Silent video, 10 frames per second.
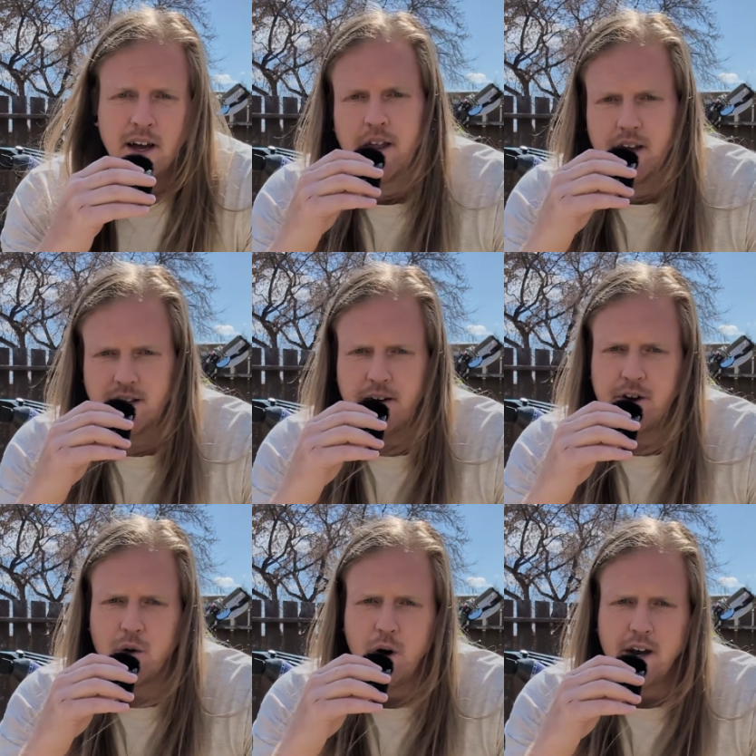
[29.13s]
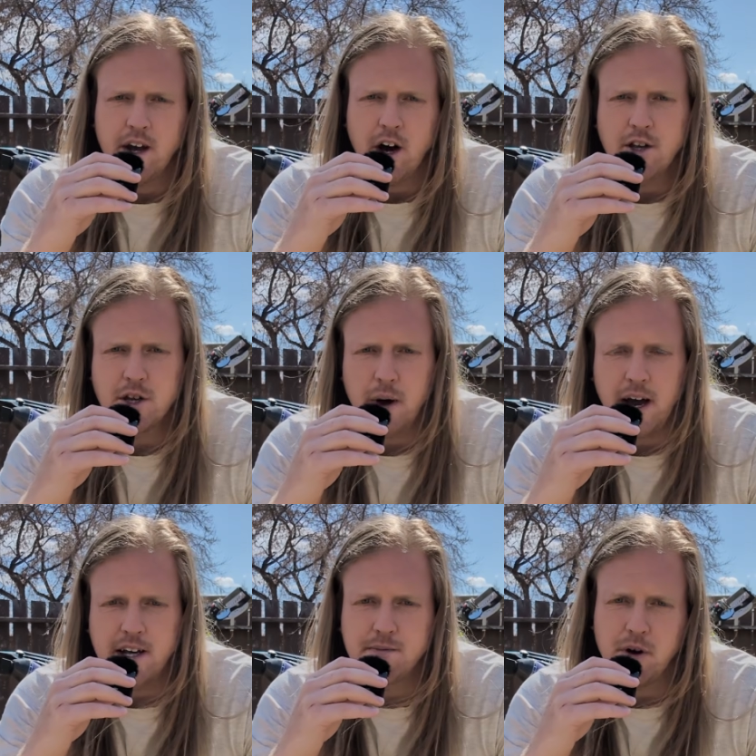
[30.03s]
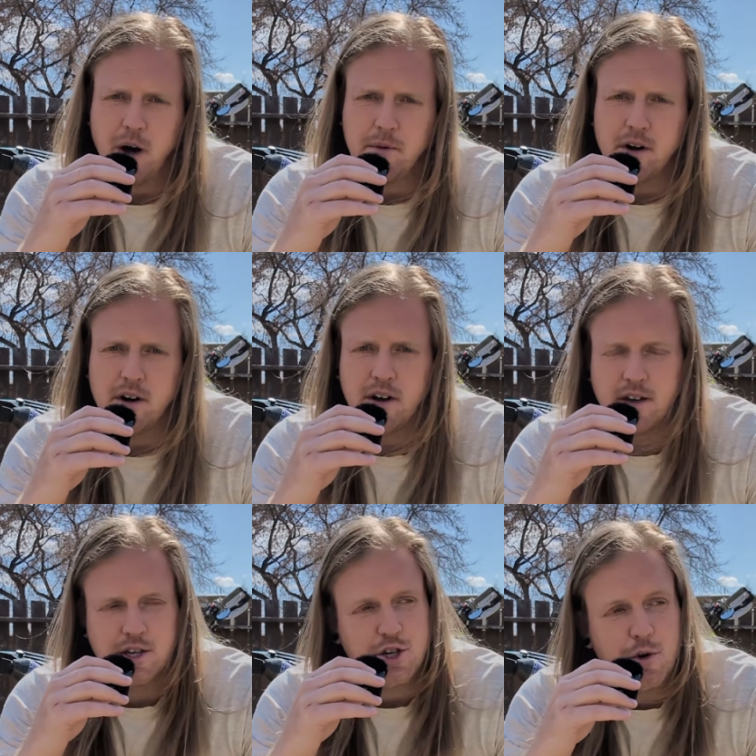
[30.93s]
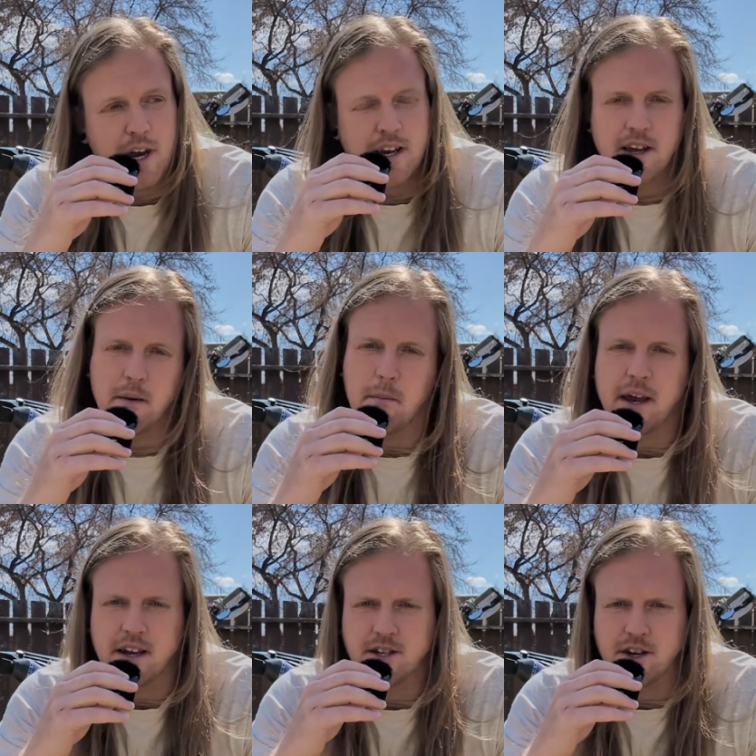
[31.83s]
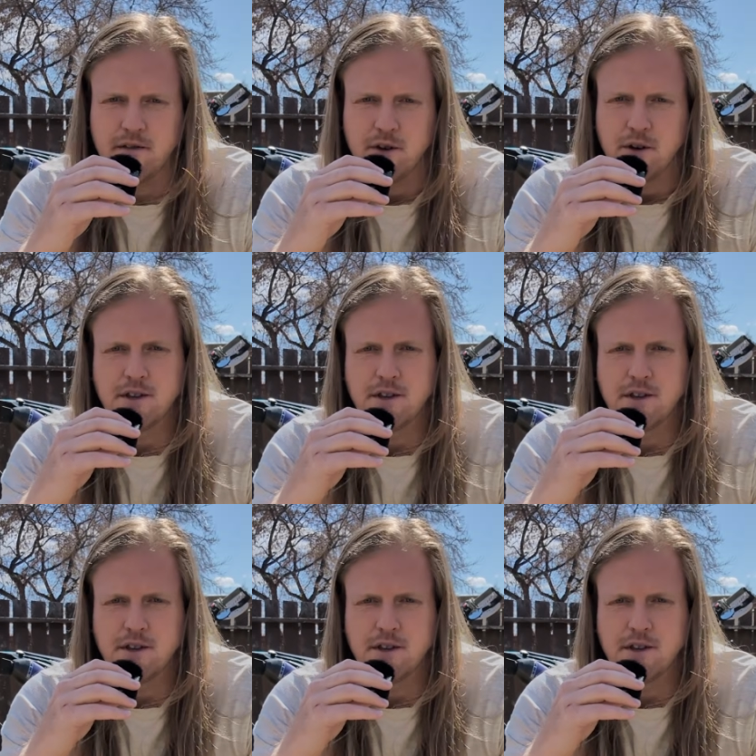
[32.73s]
the 701 also has proper street maintenance intervals.